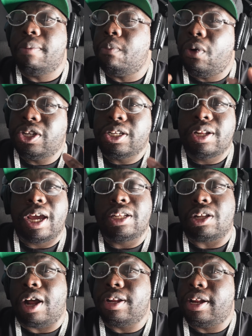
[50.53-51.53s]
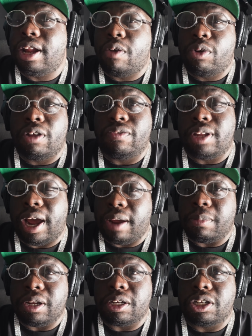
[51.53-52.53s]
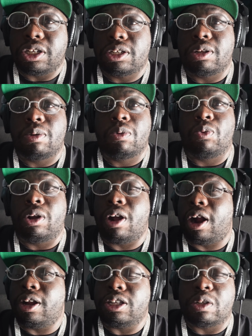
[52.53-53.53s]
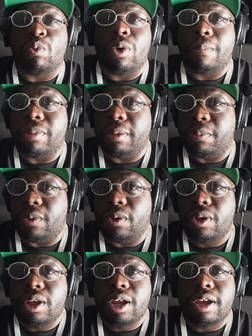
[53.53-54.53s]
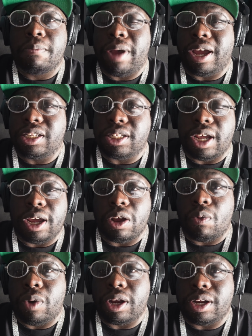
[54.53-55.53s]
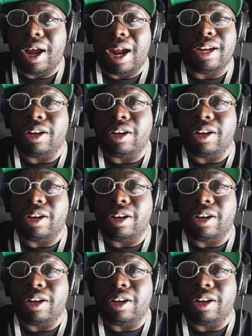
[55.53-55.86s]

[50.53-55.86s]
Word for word: Moissanite's on the level of diamonds, regardless of what people might say or whatnot.